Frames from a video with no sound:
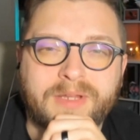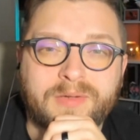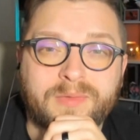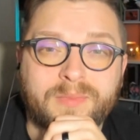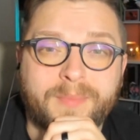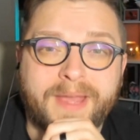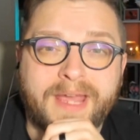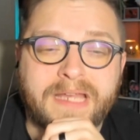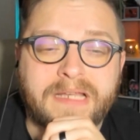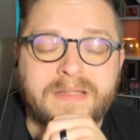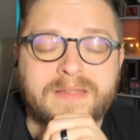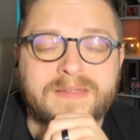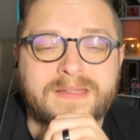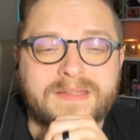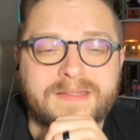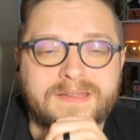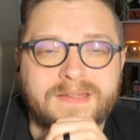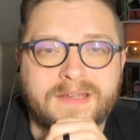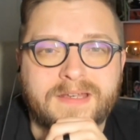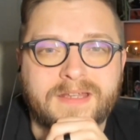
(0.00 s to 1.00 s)
own battles
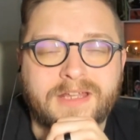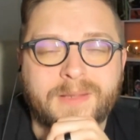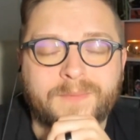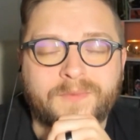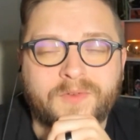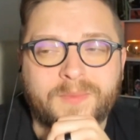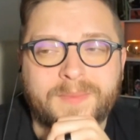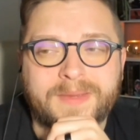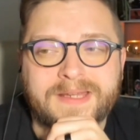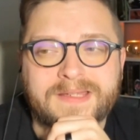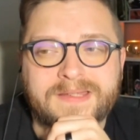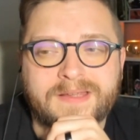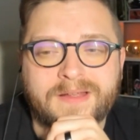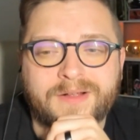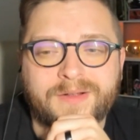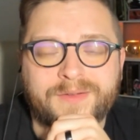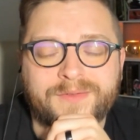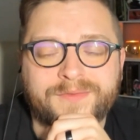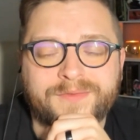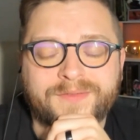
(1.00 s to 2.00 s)
and standing up for
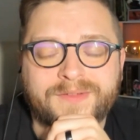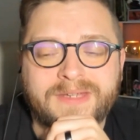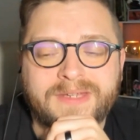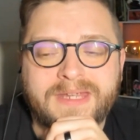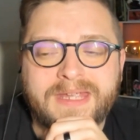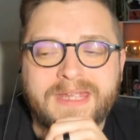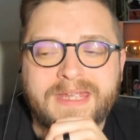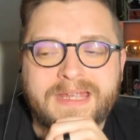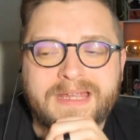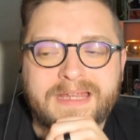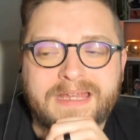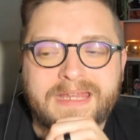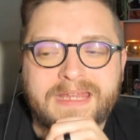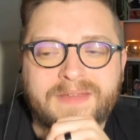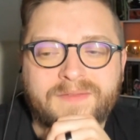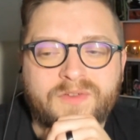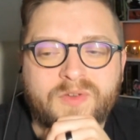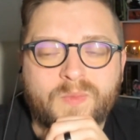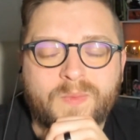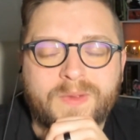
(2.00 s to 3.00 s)
myself,
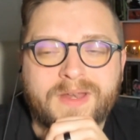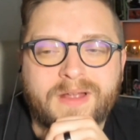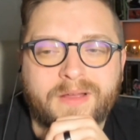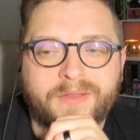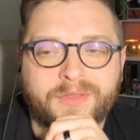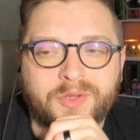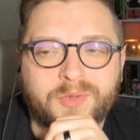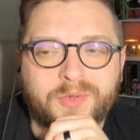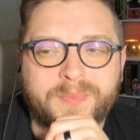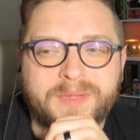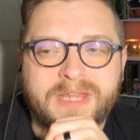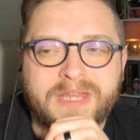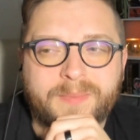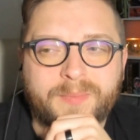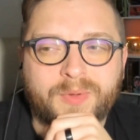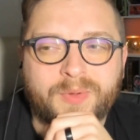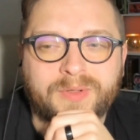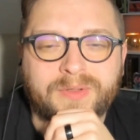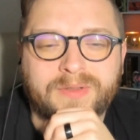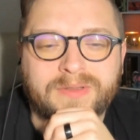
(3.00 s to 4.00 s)
even when other
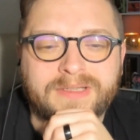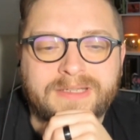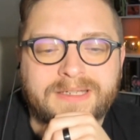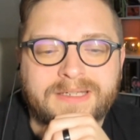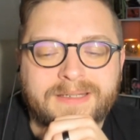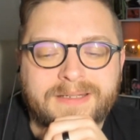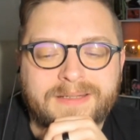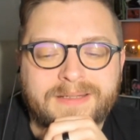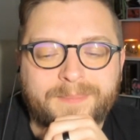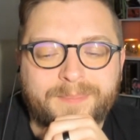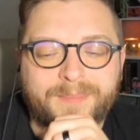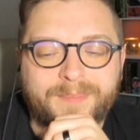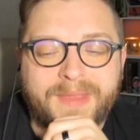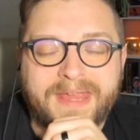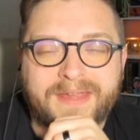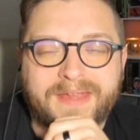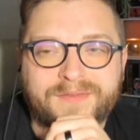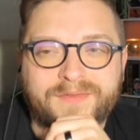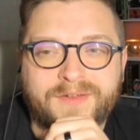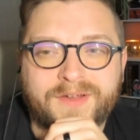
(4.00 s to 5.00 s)
people
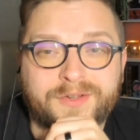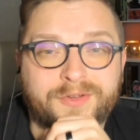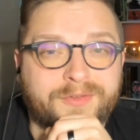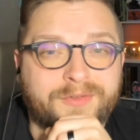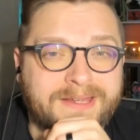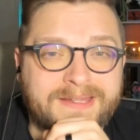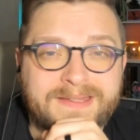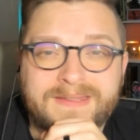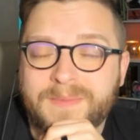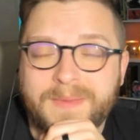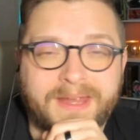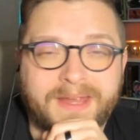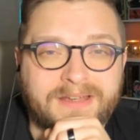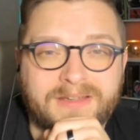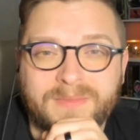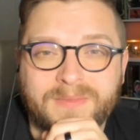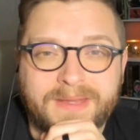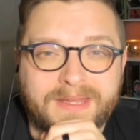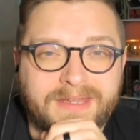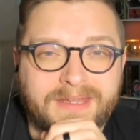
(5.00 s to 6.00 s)
may have
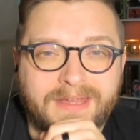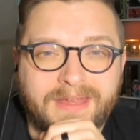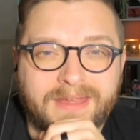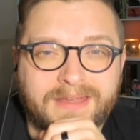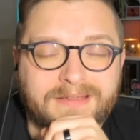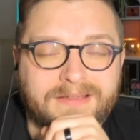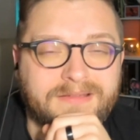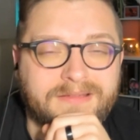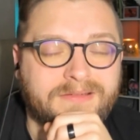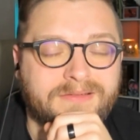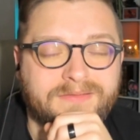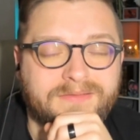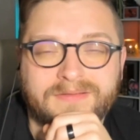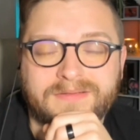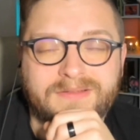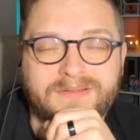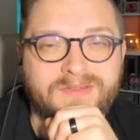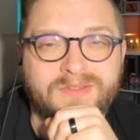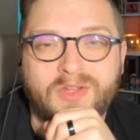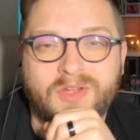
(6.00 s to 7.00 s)
underestimated me in
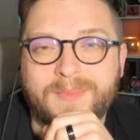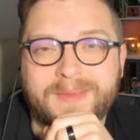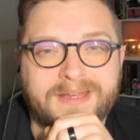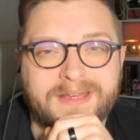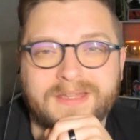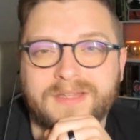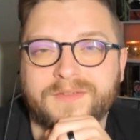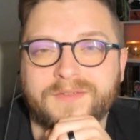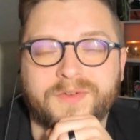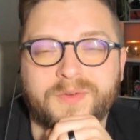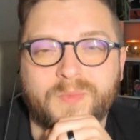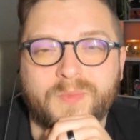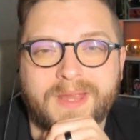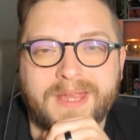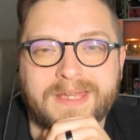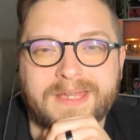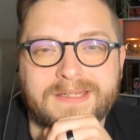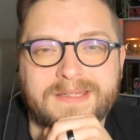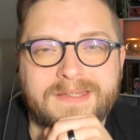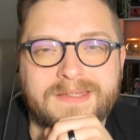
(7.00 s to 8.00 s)
so many different
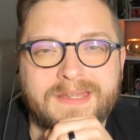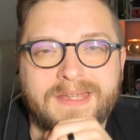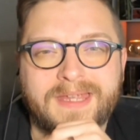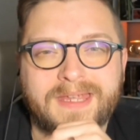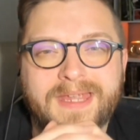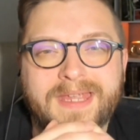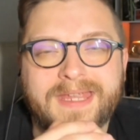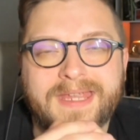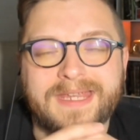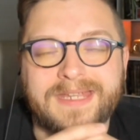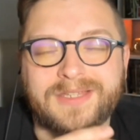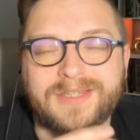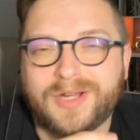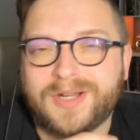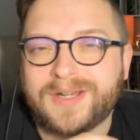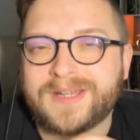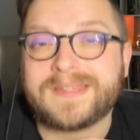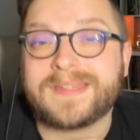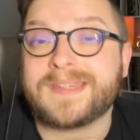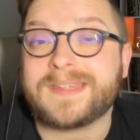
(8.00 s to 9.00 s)
ways. He
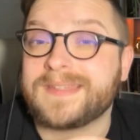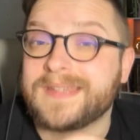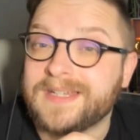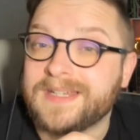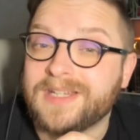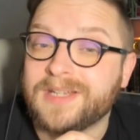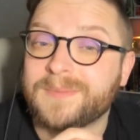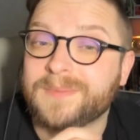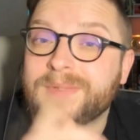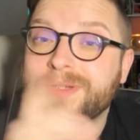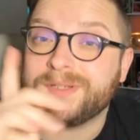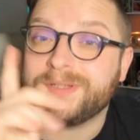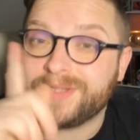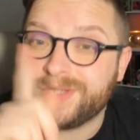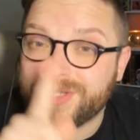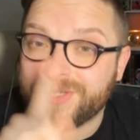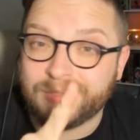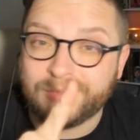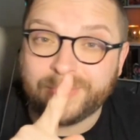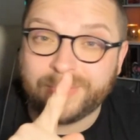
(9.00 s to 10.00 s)
taught us to stand up
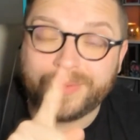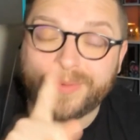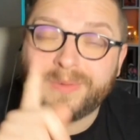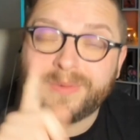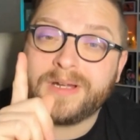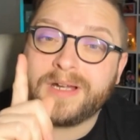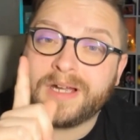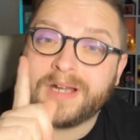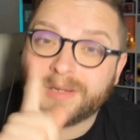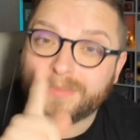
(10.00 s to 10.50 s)
to our